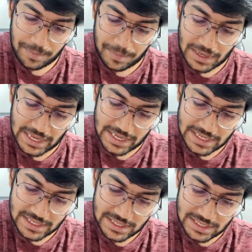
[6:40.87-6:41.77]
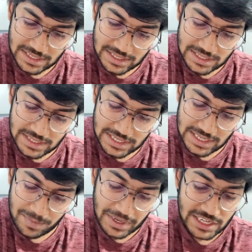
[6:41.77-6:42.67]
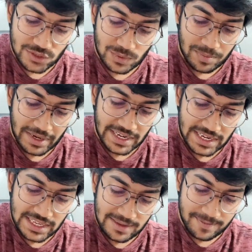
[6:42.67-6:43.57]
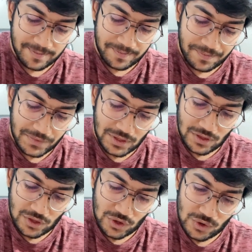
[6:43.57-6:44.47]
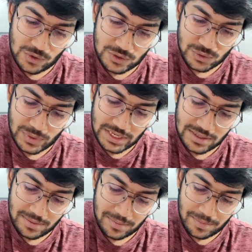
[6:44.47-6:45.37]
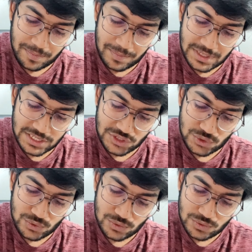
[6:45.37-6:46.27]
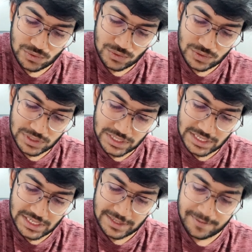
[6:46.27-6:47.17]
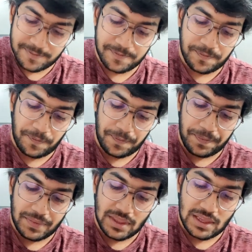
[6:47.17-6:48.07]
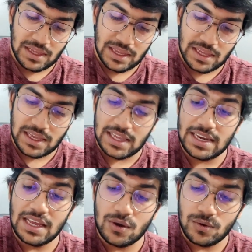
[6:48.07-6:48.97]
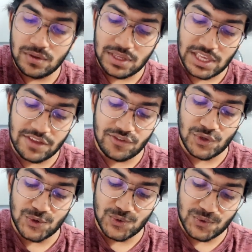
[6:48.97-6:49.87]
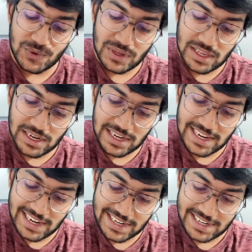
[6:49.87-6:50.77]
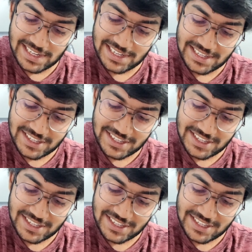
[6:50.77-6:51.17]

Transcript: by t minus 1 by t whole square plus 2 dt. And now if you let